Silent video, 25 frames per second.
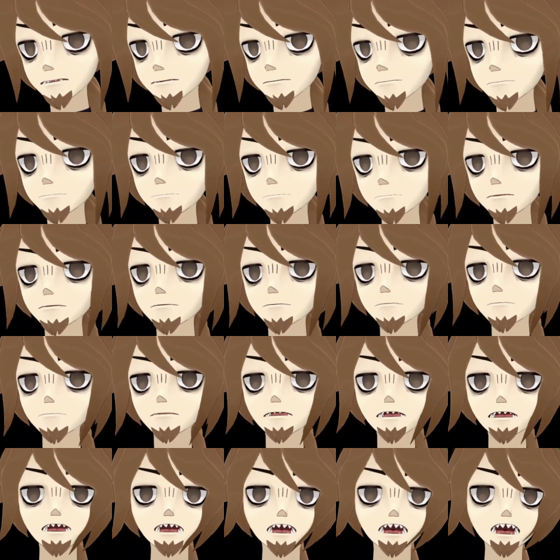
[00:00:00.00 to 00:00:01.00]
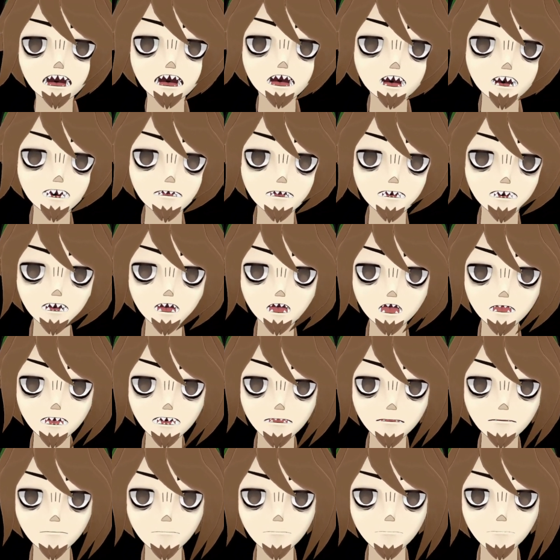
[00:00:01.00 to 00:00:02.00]
be a completely
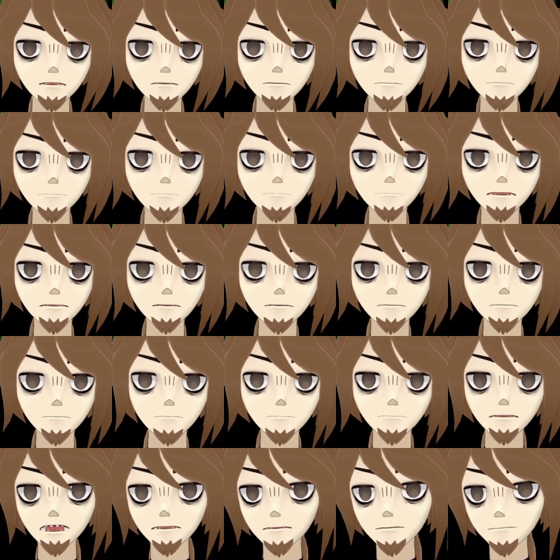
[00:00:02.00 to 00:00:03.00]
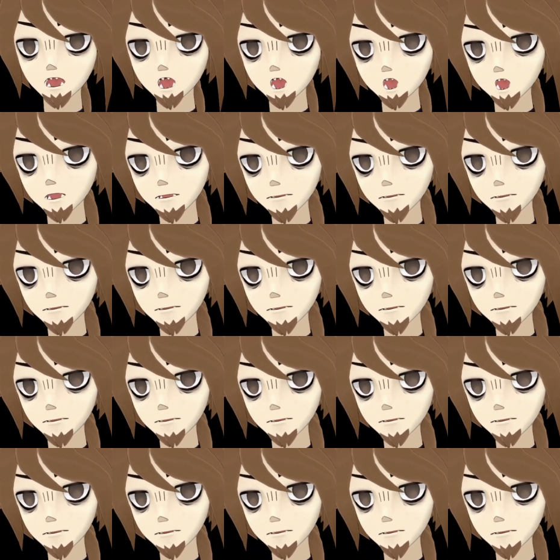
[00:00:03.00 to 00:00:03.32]
unedited video.